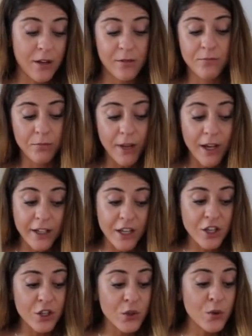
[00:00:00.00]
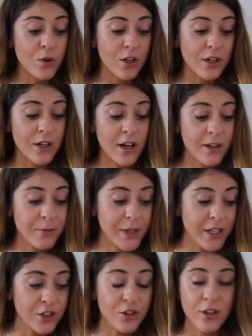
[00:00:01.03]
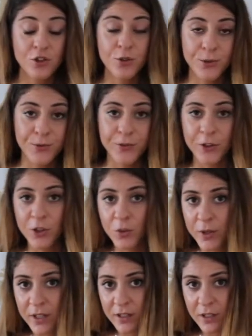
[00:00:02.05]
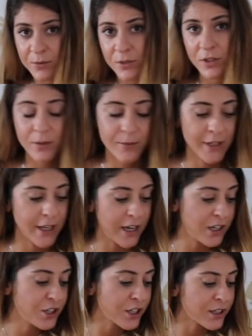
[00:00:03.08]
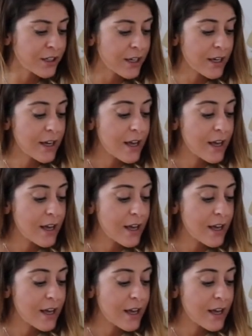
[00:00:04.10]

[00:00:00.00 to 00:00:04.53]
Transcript: um, blocking you or not being truthful when it comes to communication.